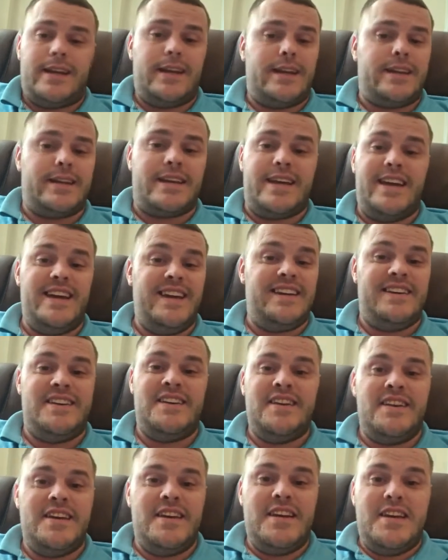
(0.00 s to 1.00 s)
Again,
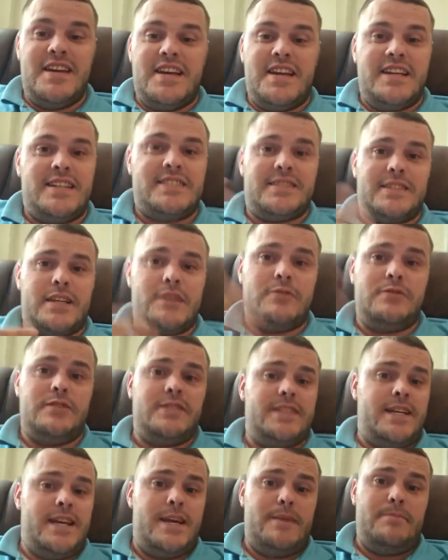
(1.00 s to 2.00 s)
it's down
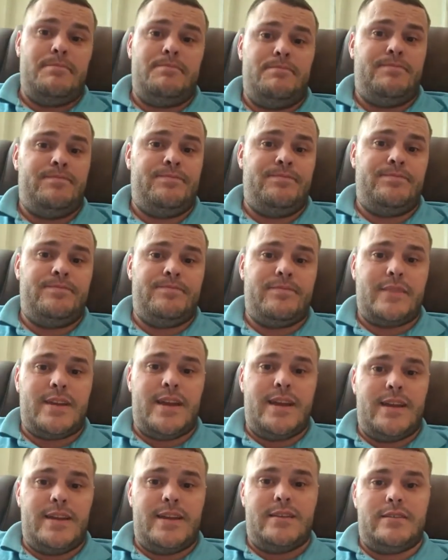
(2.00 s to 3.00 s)
to him,
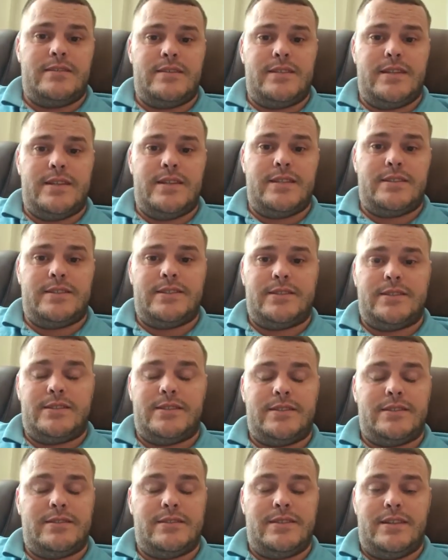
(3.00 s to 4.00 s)
and at
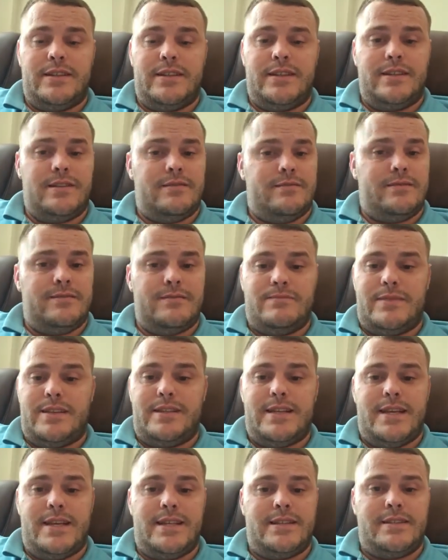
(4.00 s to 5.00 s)
the
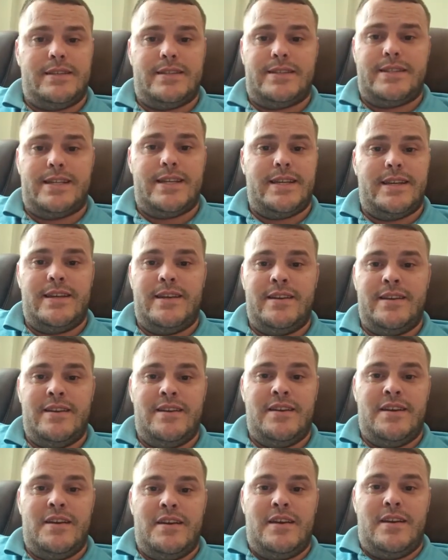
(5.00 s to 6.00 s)
end of the day,
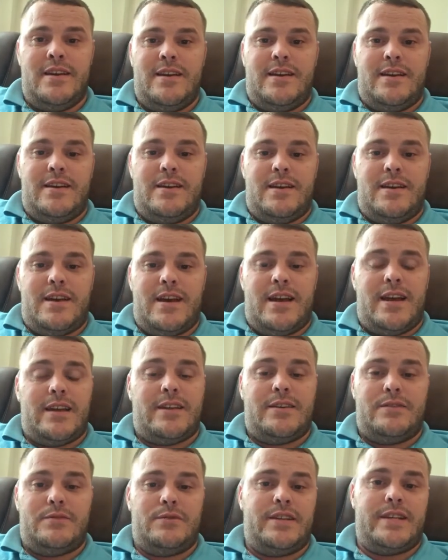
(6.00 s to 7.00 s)
I
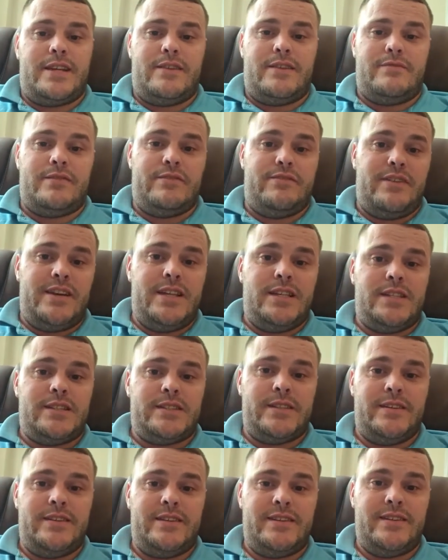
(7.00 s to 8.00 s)
can only give
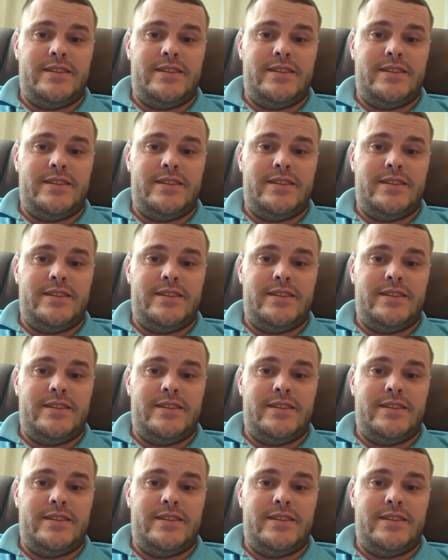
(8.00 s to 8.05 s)
advice.